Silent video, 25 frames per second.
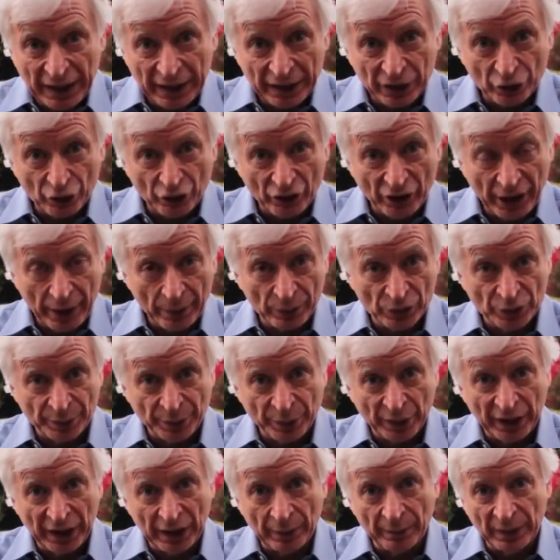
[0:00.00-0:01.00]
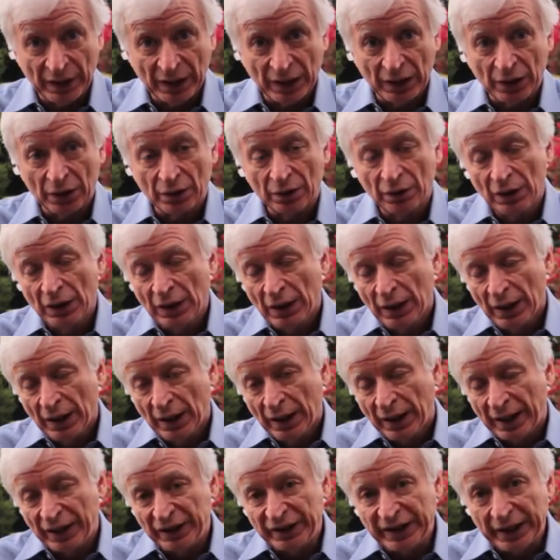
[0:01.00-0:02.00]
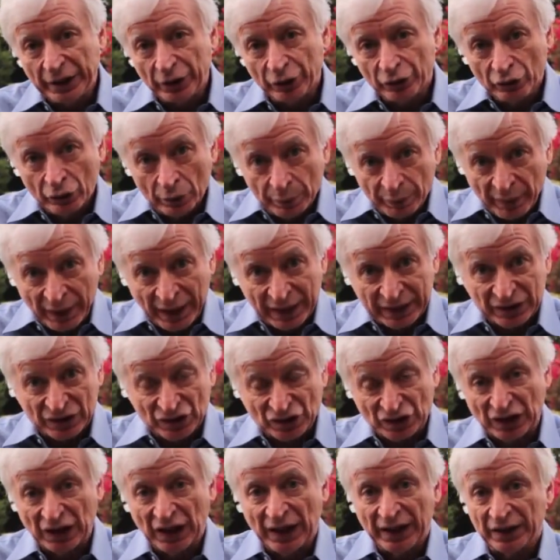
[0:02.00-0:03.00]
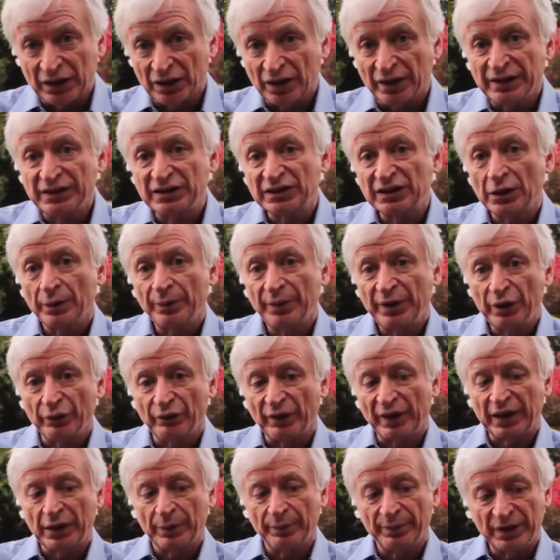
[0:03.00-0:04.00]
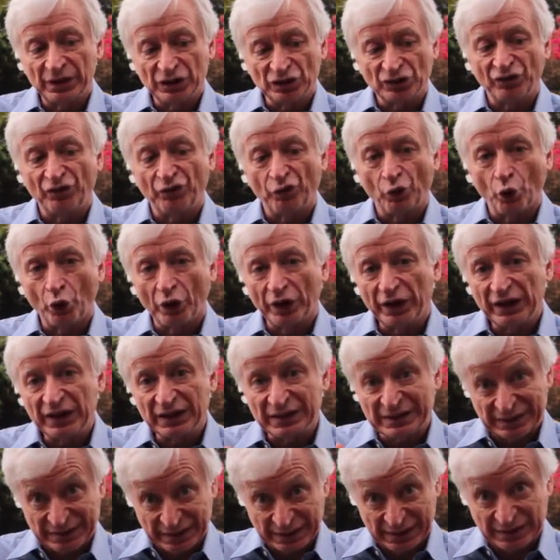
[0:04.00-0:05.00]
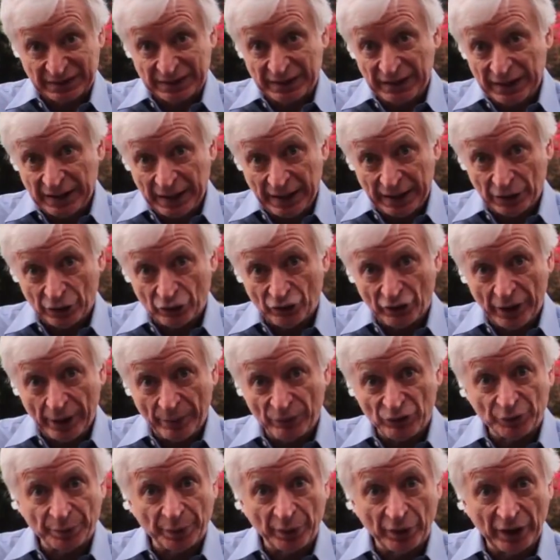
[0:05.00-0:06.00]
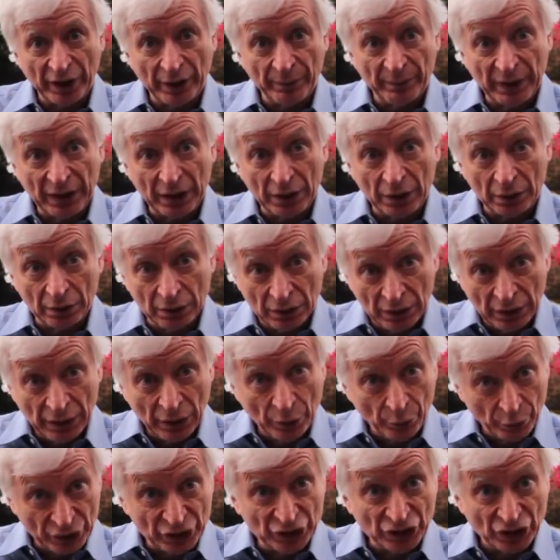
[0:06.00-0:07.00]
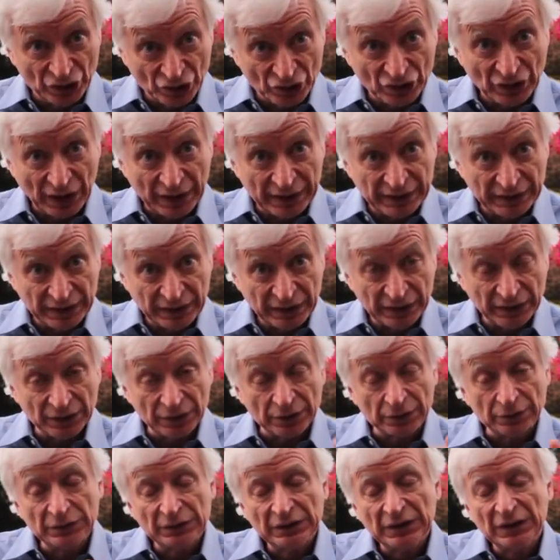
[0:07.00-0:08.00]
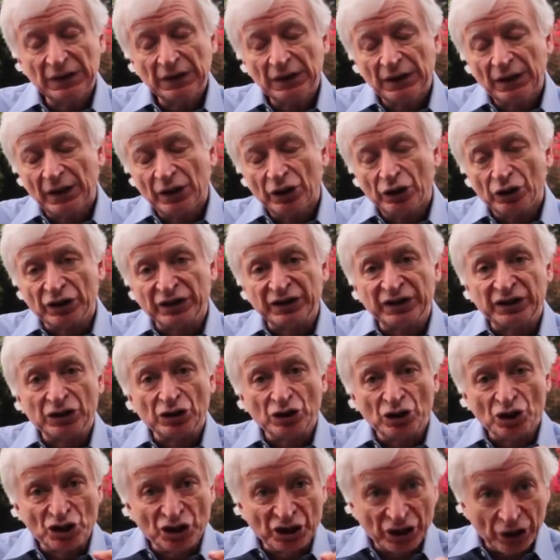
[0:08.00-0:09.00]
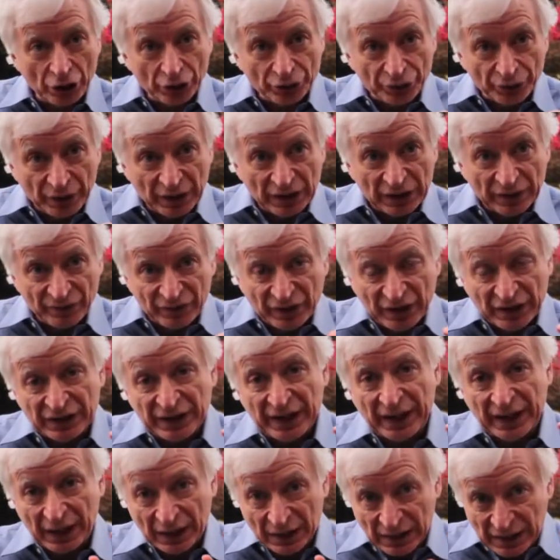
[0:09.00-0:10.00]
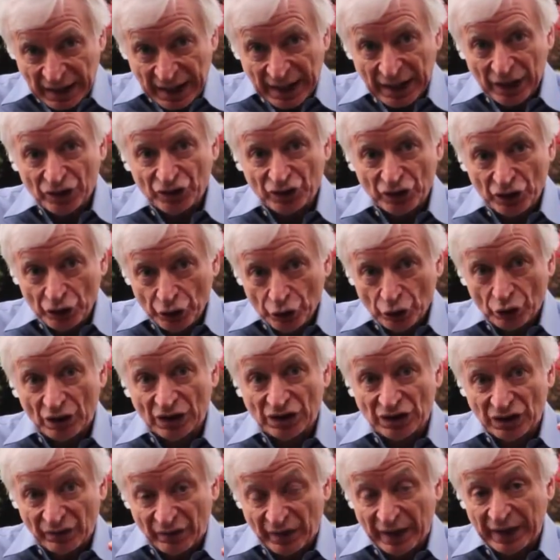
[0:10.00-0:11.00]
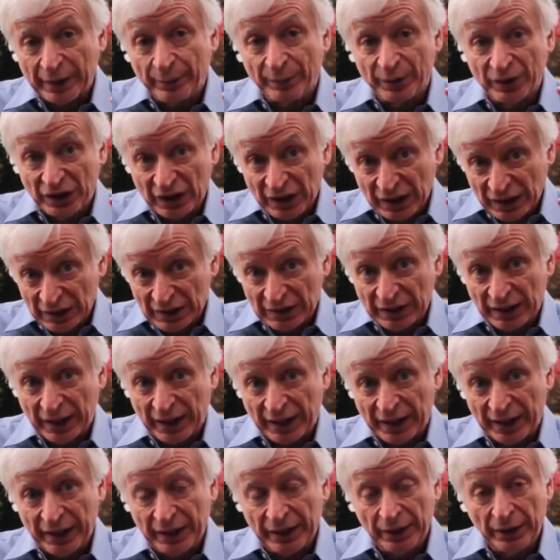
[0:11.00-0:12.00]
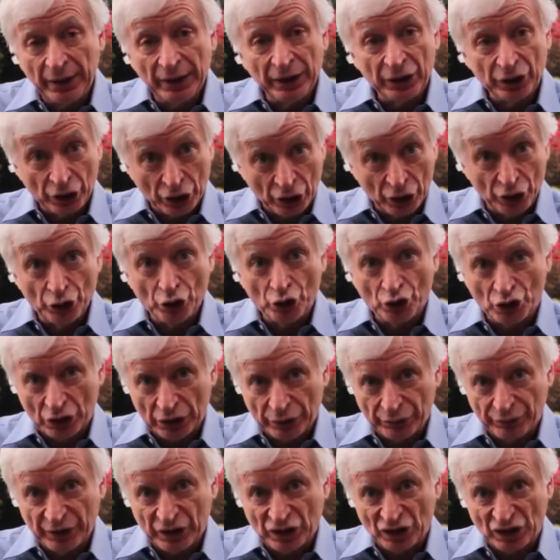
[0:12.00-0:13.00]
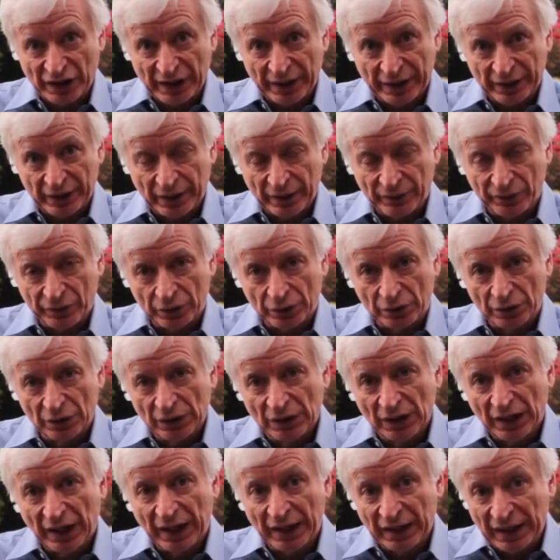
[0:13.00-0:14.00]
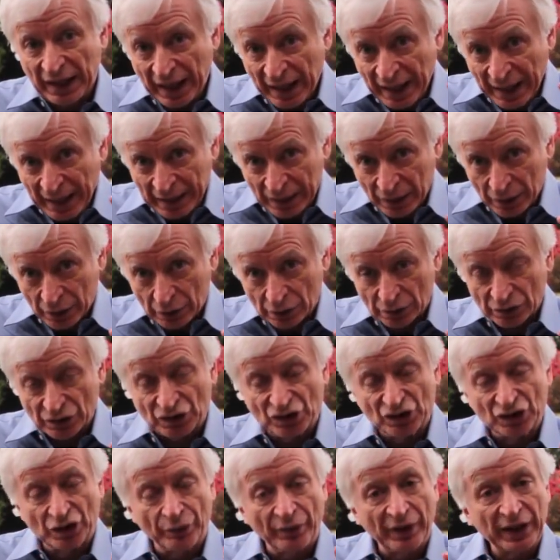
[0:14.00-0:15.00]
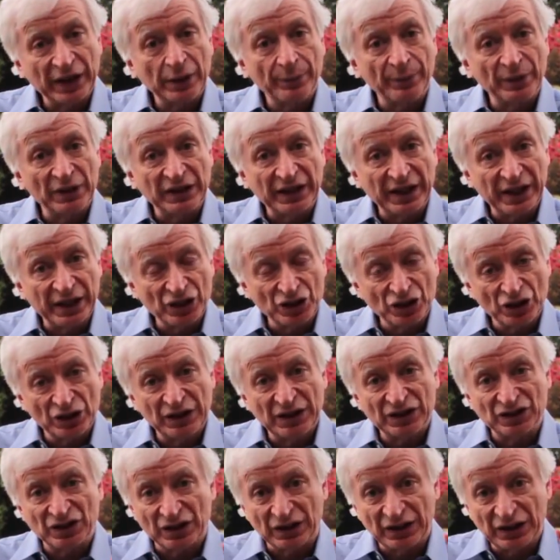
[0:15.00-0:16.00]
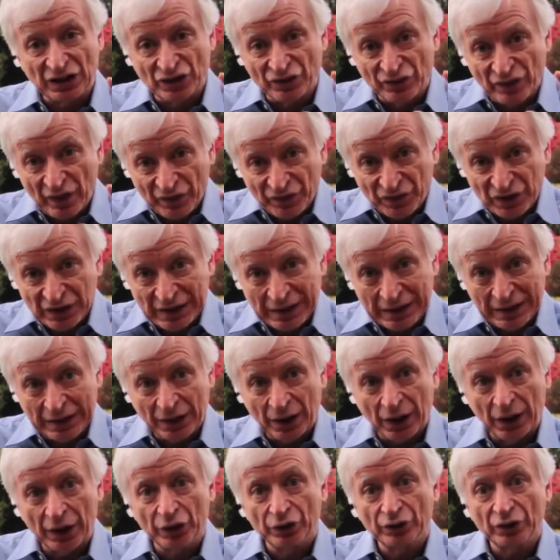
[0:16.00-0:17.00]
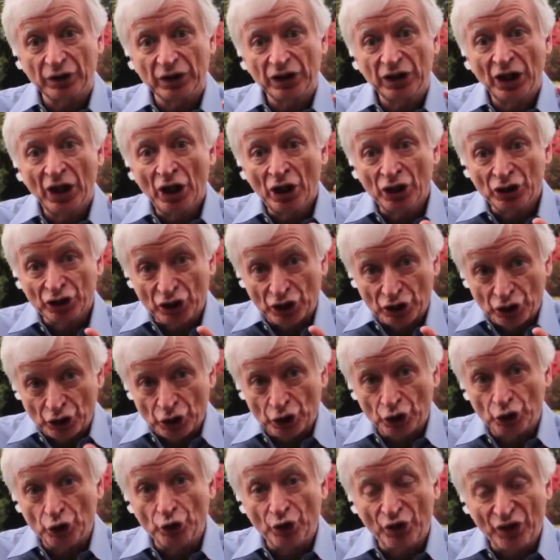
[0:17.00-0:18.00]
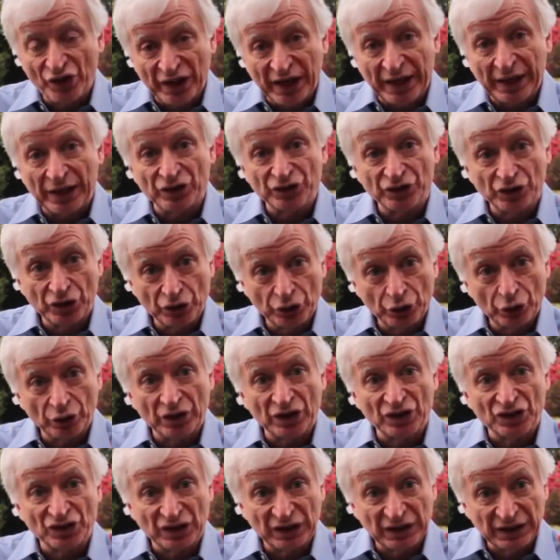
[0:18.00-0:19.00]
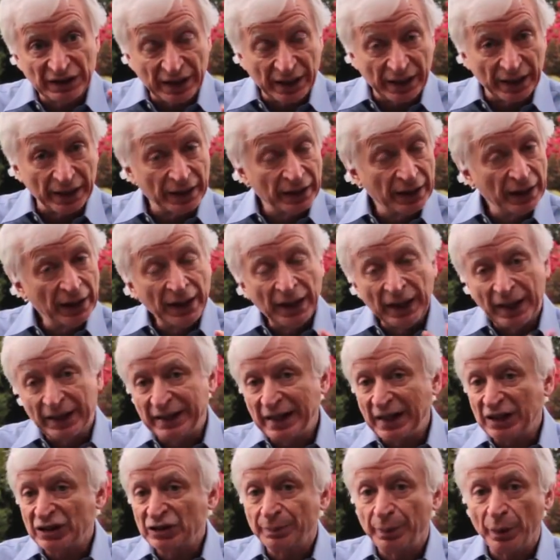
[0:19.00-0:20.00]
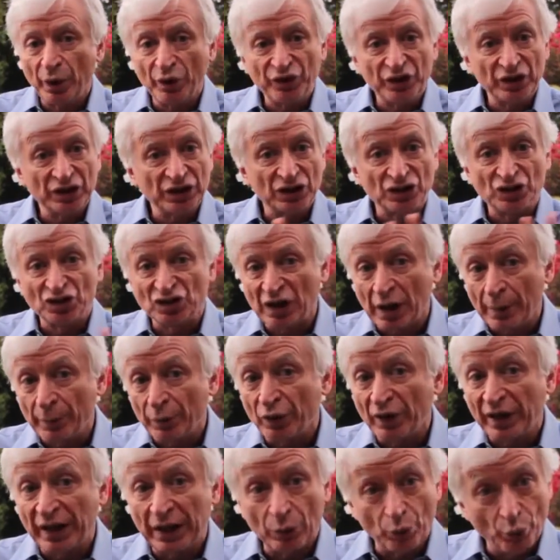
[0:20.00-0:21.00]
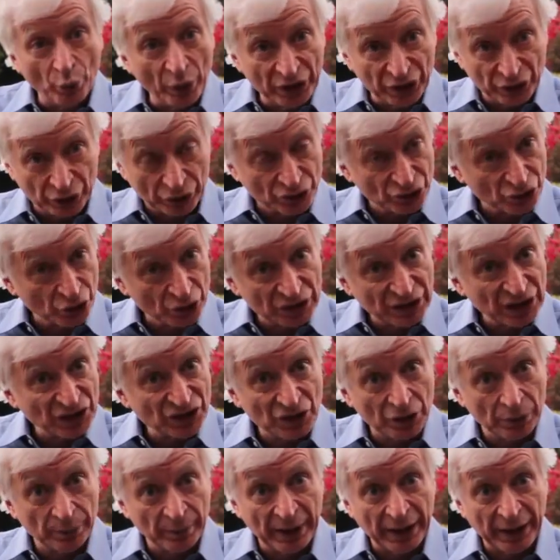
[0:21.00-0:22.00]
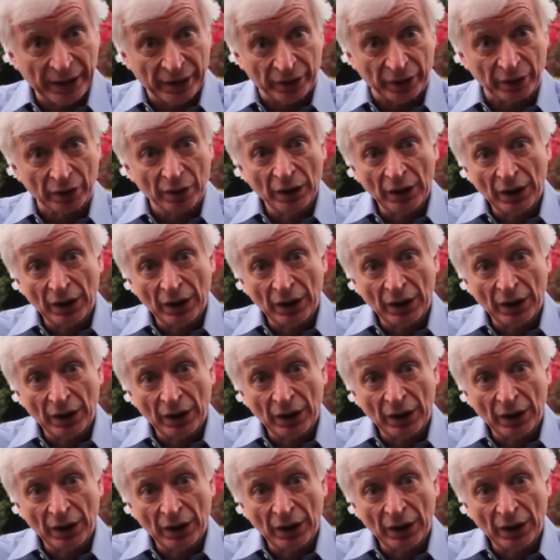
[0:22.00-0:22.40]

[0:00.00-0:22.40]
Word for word: nanograms per ml. And the Endocrine Practice Guidelines Committee recommends 40 to 60 nanograms per ml, which is ideal. Children, if they take 1,000 units of vitamin D a day, can usually reach that level. And adults, the recommendation is at least 1,500 to 2,000 units a day. And that's both in the summer and winter, so it doesn't matter.